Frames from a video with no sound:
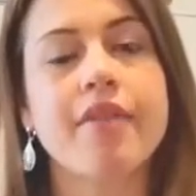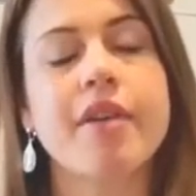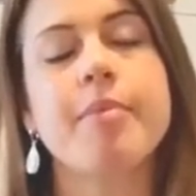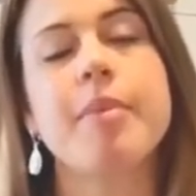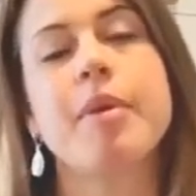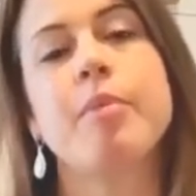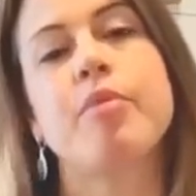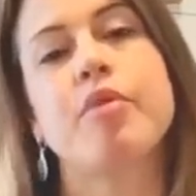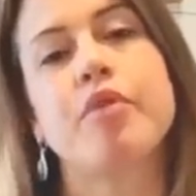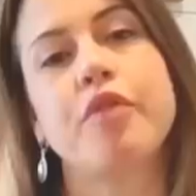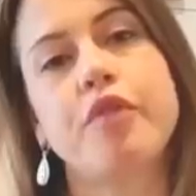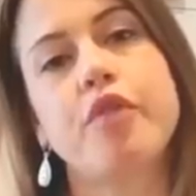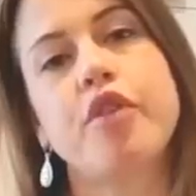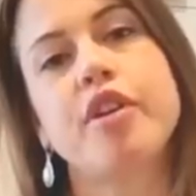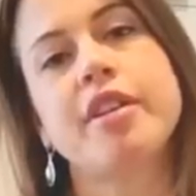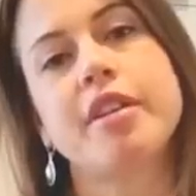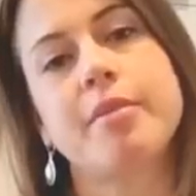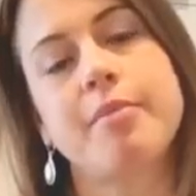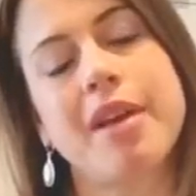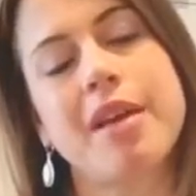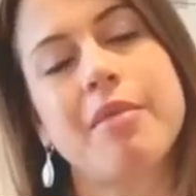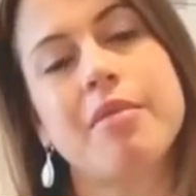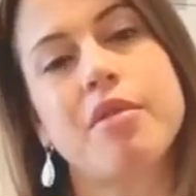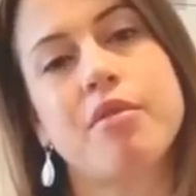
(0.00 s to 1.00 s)
I mean, before the
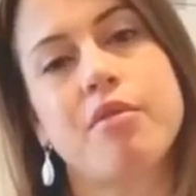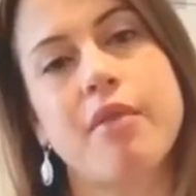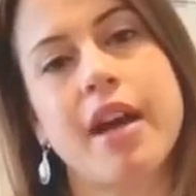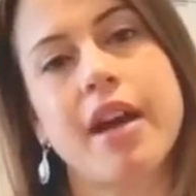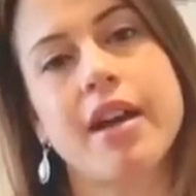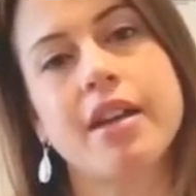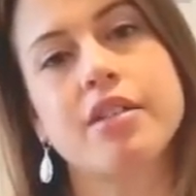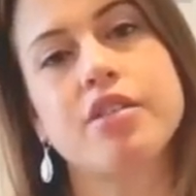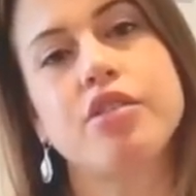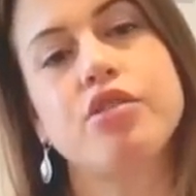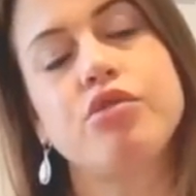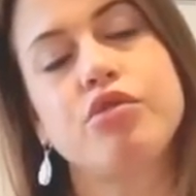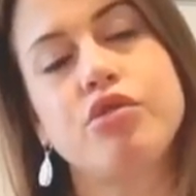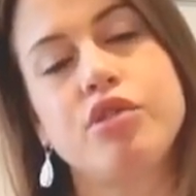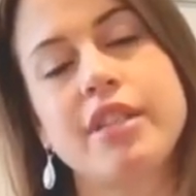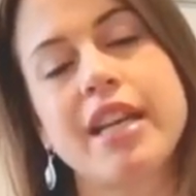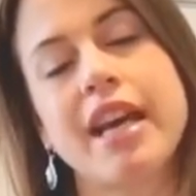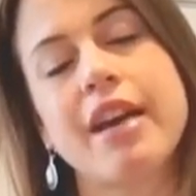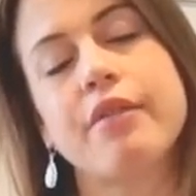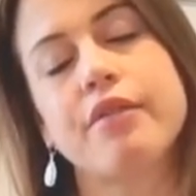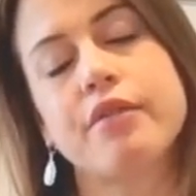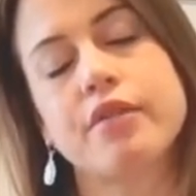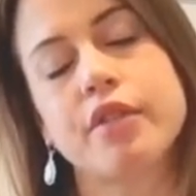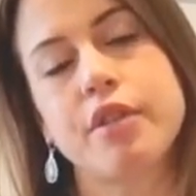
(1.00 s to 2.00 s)
baby wears, you
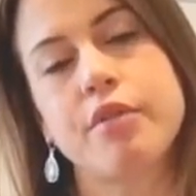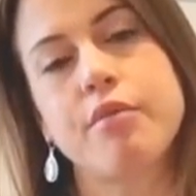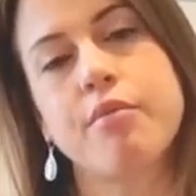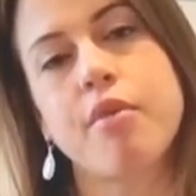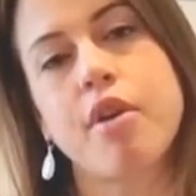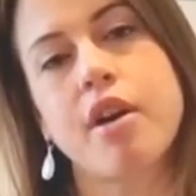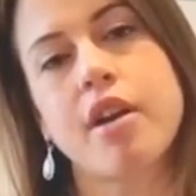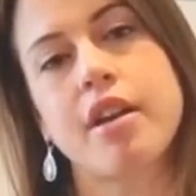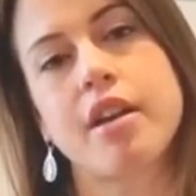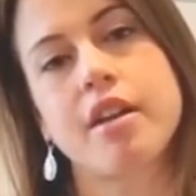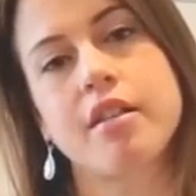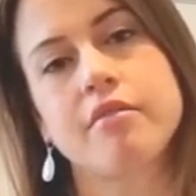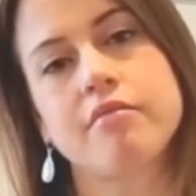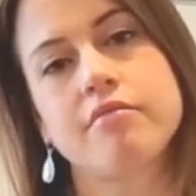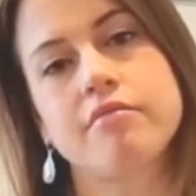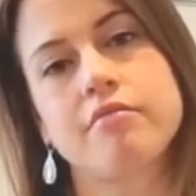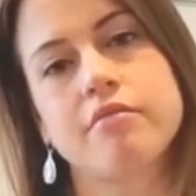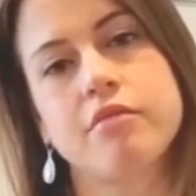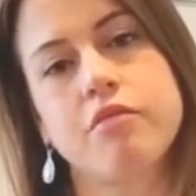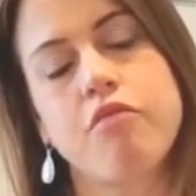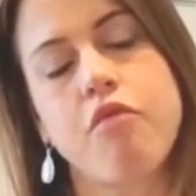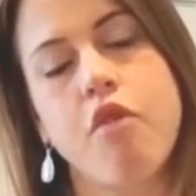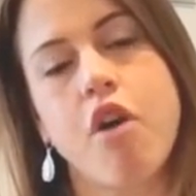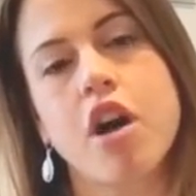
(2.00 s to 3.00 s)
definitely wanna
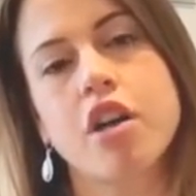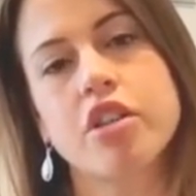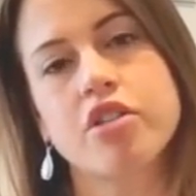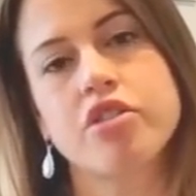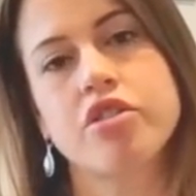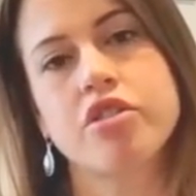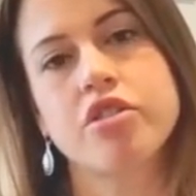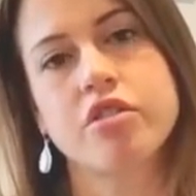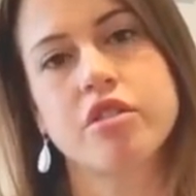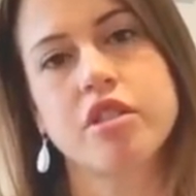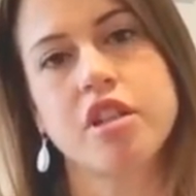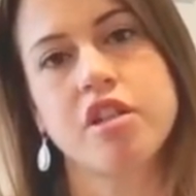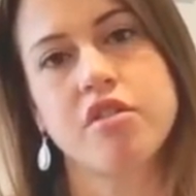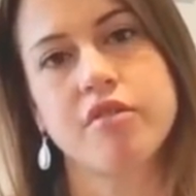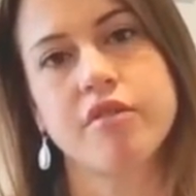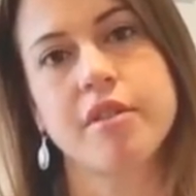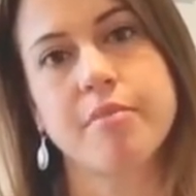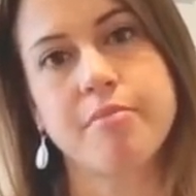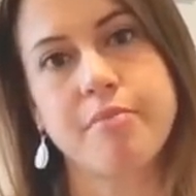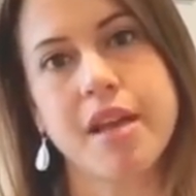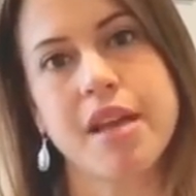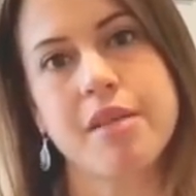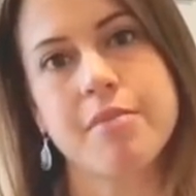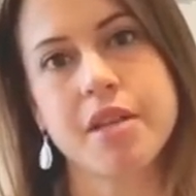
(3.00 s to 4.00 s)
wash, you know, the
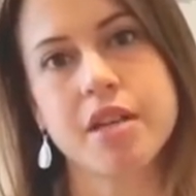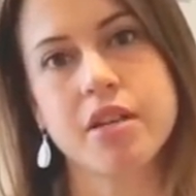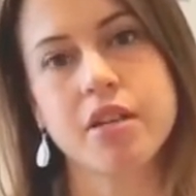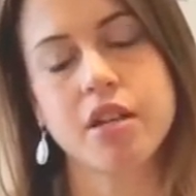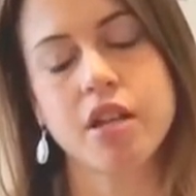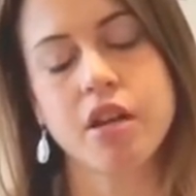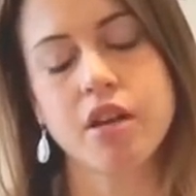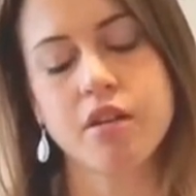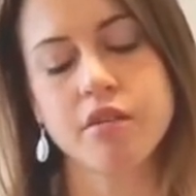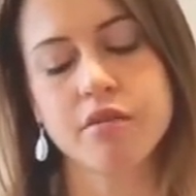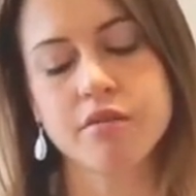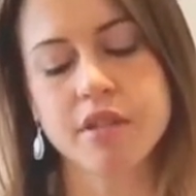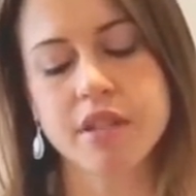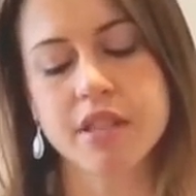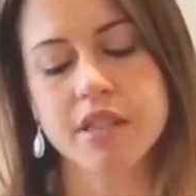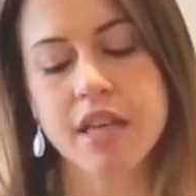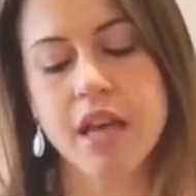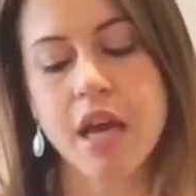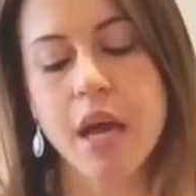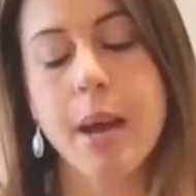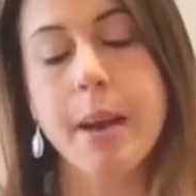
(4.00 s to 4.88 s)
baby clothes.